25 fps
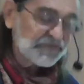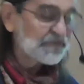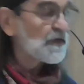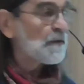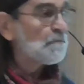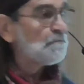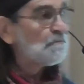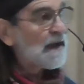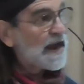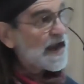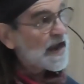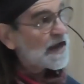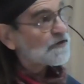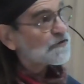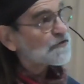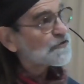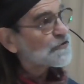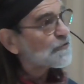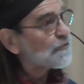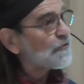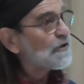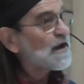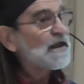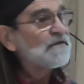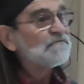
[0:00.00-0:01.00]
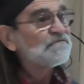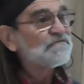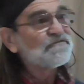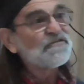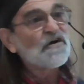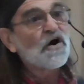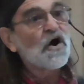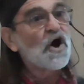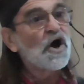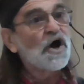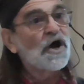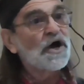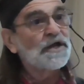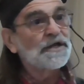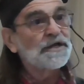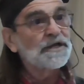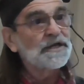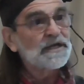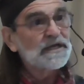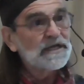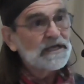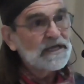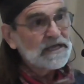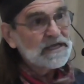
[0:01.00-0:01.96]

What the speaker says: the banter and fun